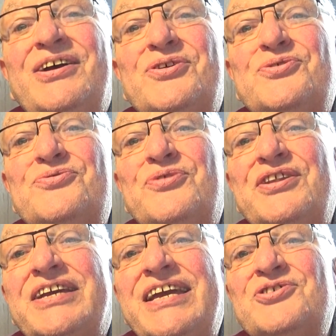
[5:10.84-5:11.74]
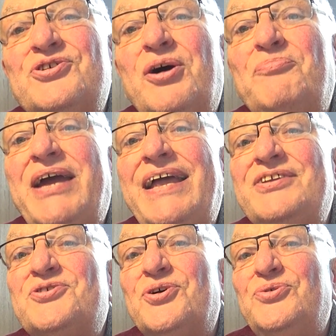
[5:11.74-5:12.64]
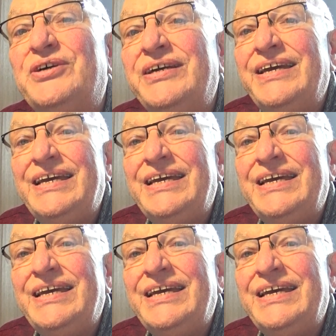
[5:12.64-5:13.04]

So he was one of the kings that got beheaded, so